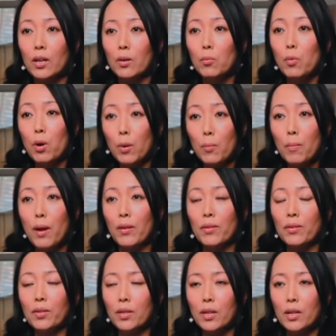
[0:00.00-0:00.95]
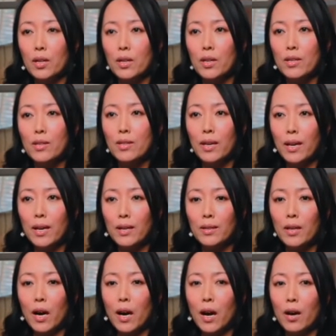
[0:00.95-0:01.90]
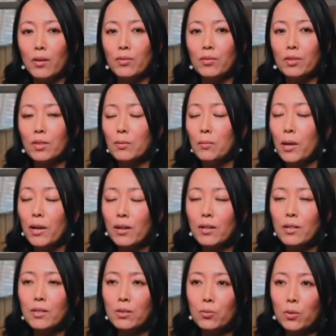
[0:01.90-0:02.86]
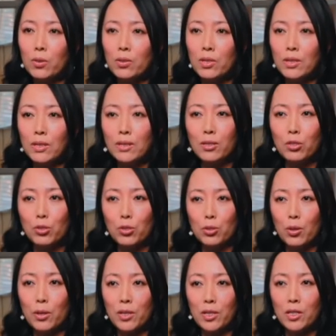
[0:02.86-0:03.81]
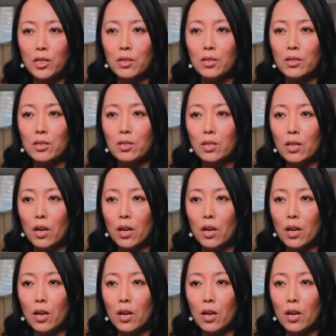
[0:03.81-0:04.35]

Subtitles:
more months, then the Americans will see shortages